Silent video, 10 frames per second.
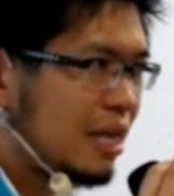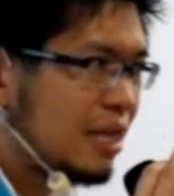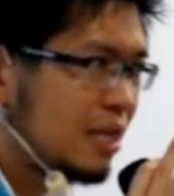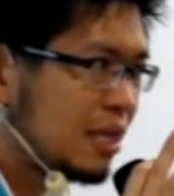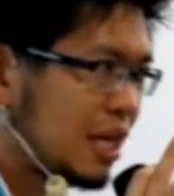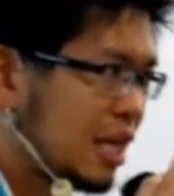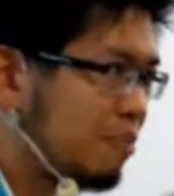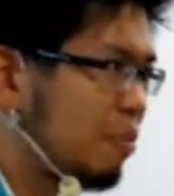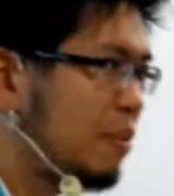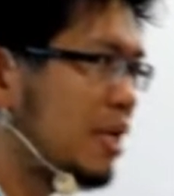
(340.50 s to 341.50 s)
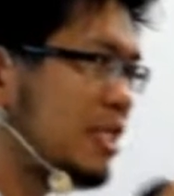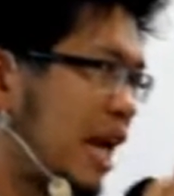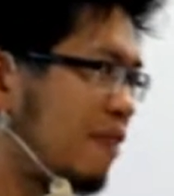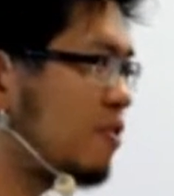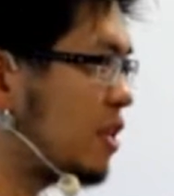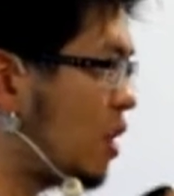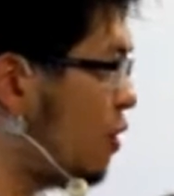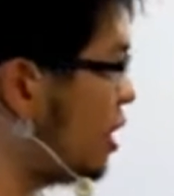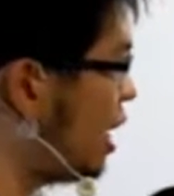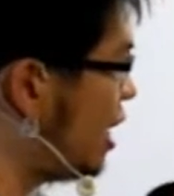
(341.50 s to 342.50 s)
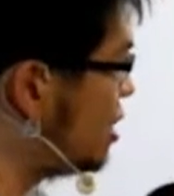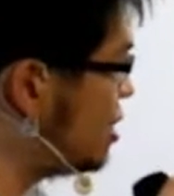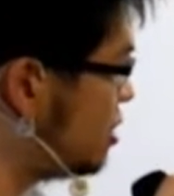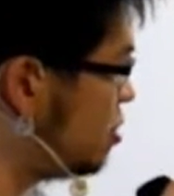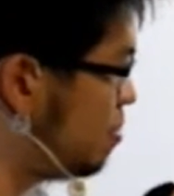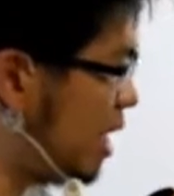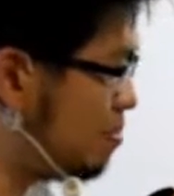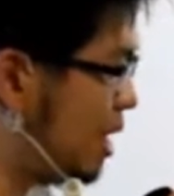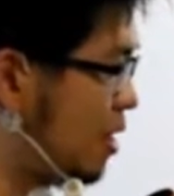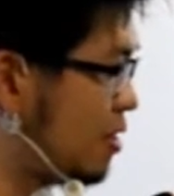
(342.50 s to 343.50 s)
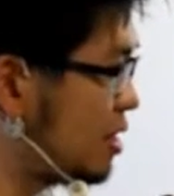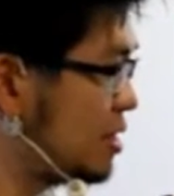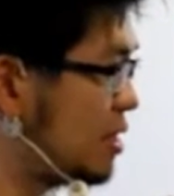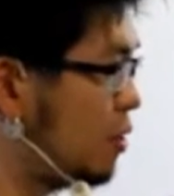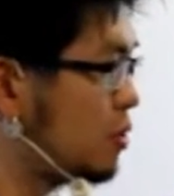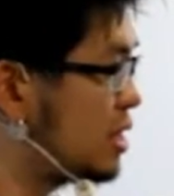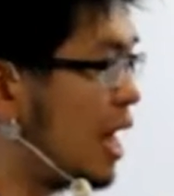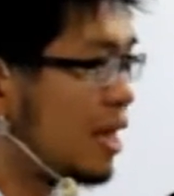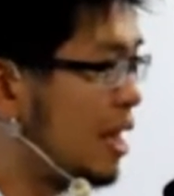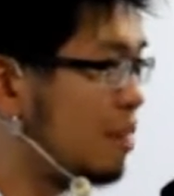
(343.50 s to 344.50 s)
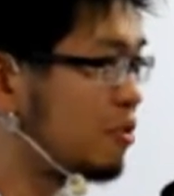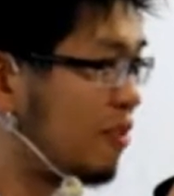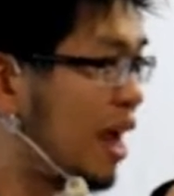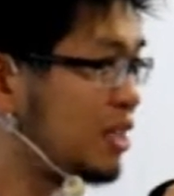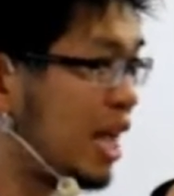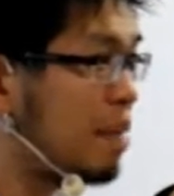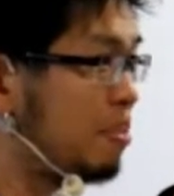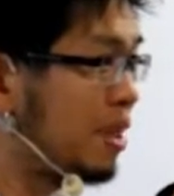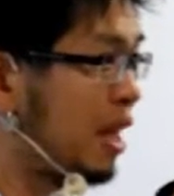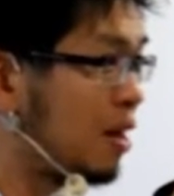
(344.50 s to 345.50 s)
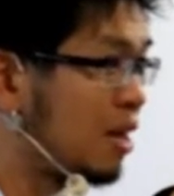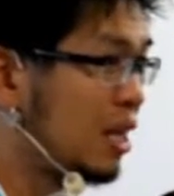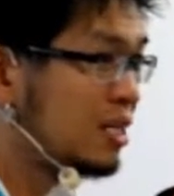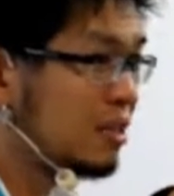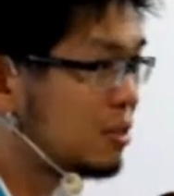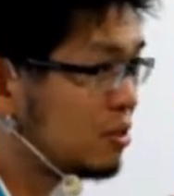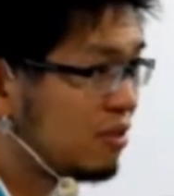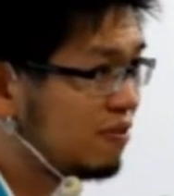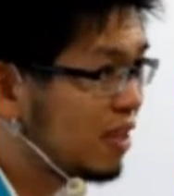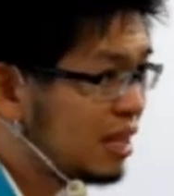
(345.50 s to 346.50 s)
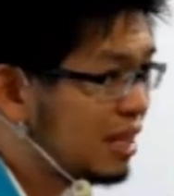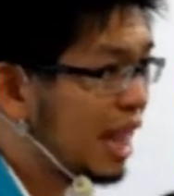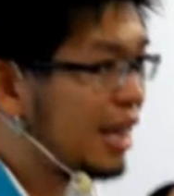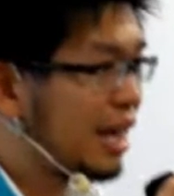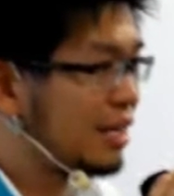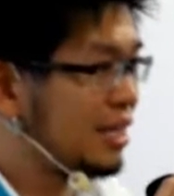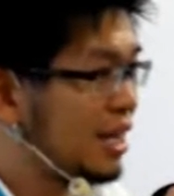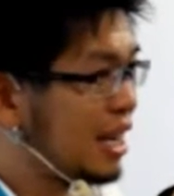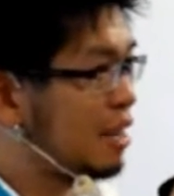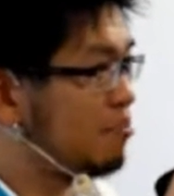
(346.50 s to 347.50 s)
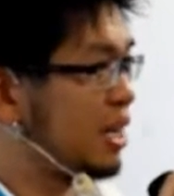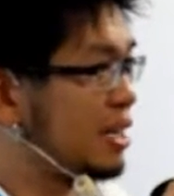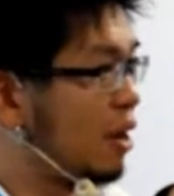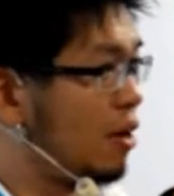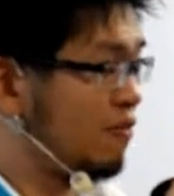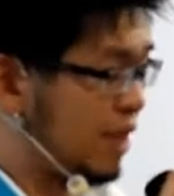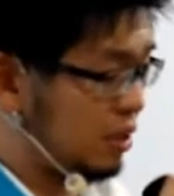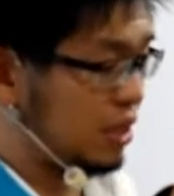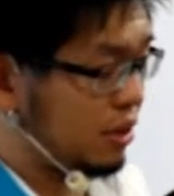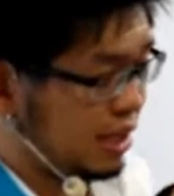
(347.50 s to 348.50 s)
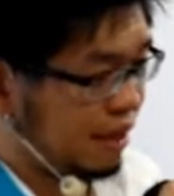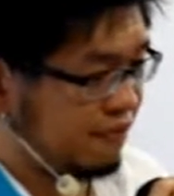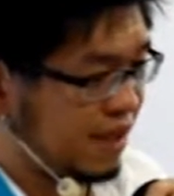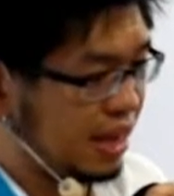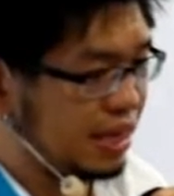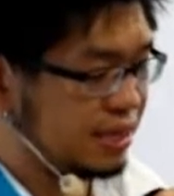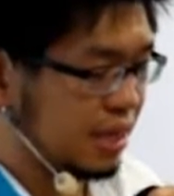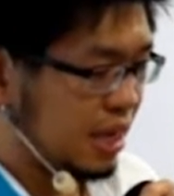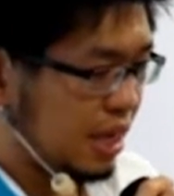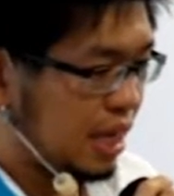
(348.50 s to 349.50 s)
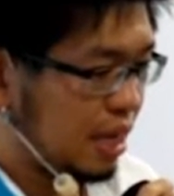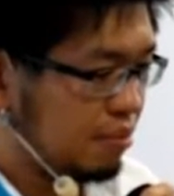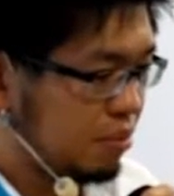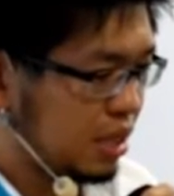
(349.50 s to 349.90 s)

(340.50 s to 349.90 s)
the couple months after going into PayPal, the, the whole dot-com crash happened there. So sort of nine out of ten companies all failed during that phase. Um,